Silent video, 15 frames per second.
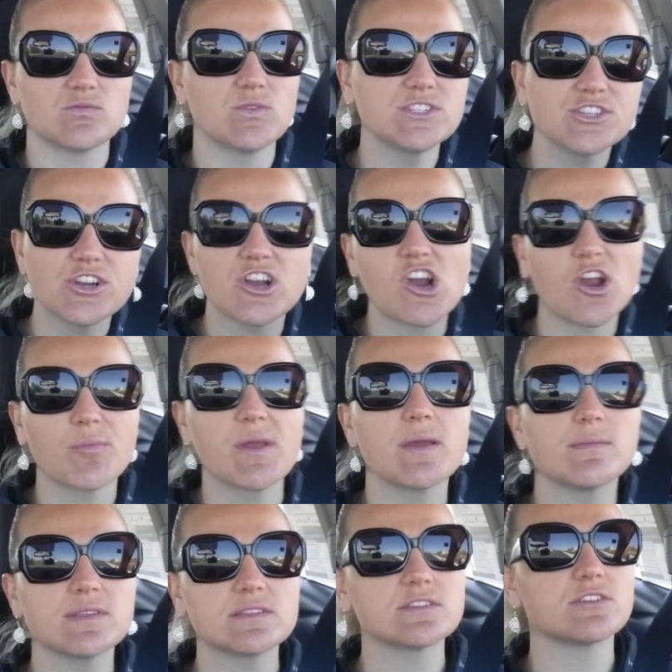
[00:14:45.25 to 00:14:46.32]
Once your car
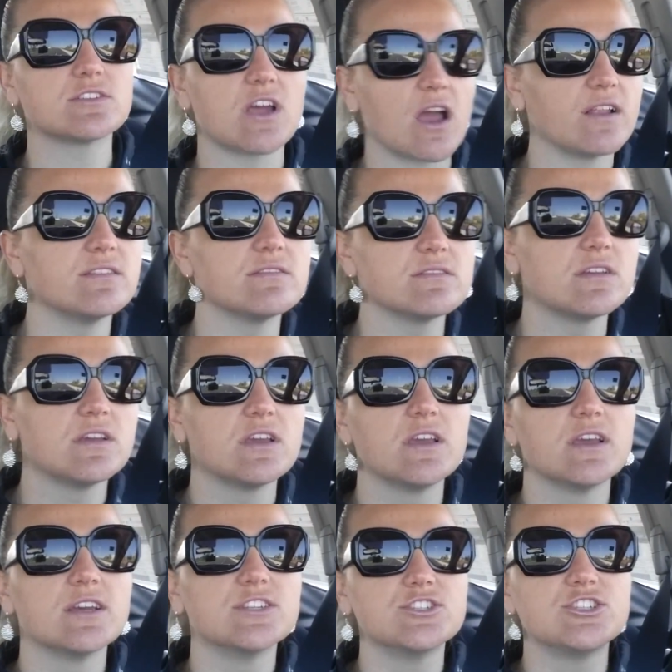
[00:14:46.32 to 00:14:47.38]
payments are
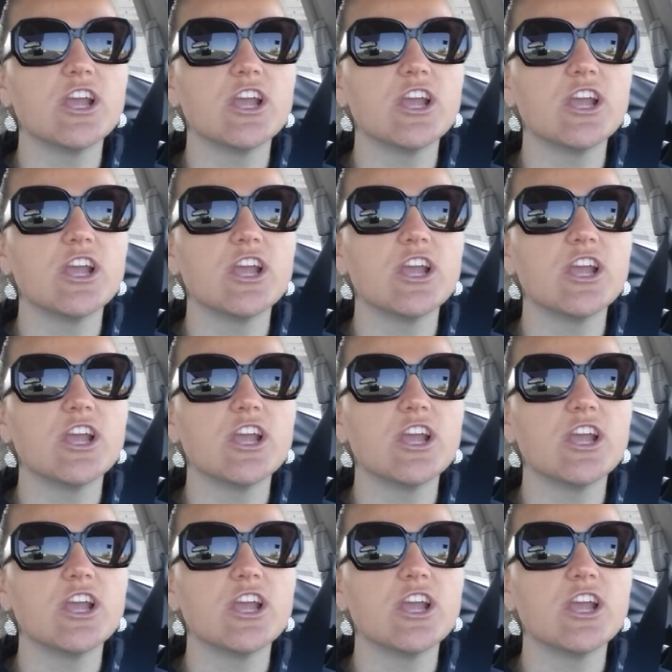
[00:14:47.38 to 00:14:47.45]
done,